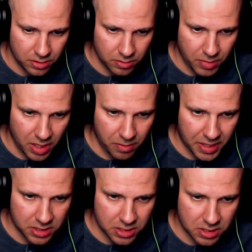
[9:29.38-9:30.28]
maybe
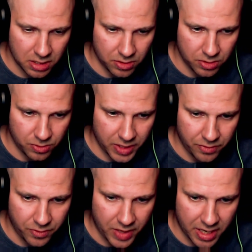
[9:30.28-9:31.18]
it's the other way
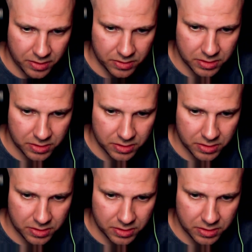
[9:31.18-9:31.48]
around.